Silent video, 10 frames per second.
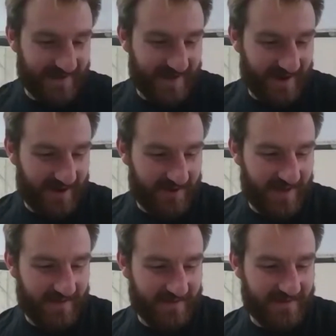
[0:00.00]
like, okay,
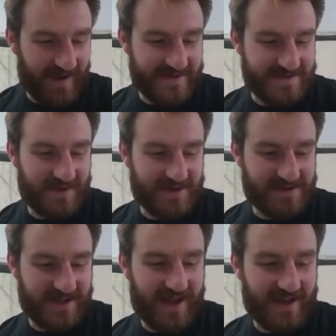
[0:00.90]
there's not as
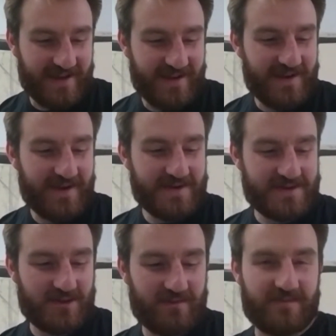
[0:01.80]
much like
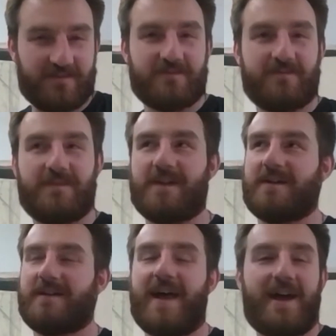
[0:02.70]
sort of
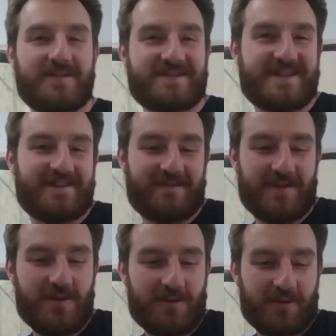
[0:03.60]
the naivety of
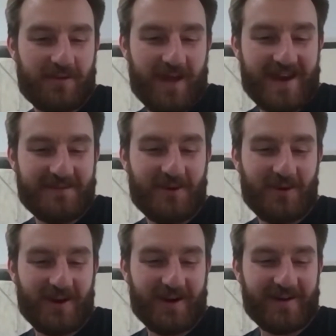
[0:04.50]
youth
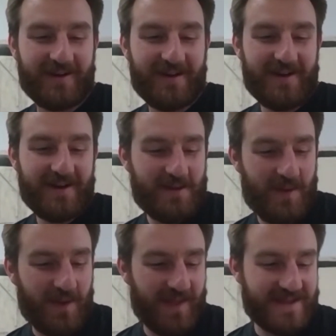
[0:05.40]
anymore,
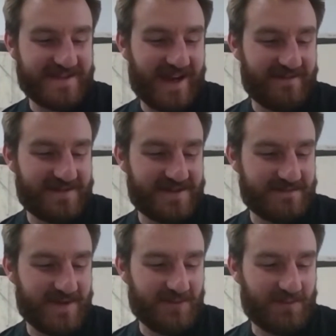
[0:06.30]
and that's kind of just
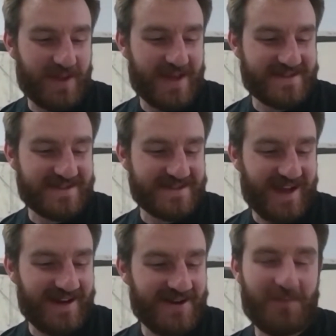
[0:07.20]
been replaced.
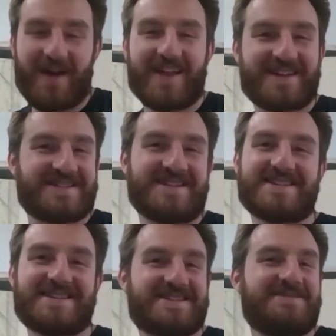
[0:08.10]
I don't know, by like
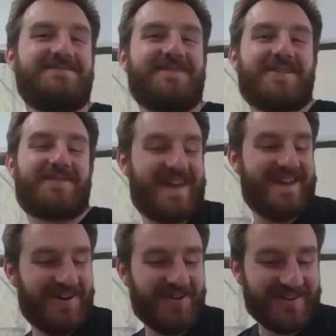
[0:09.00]
cynicism of
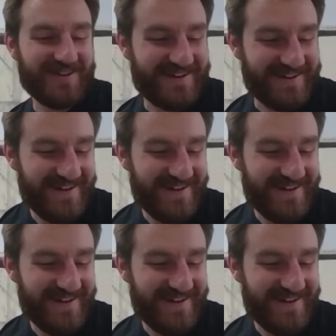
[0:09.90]
getting older.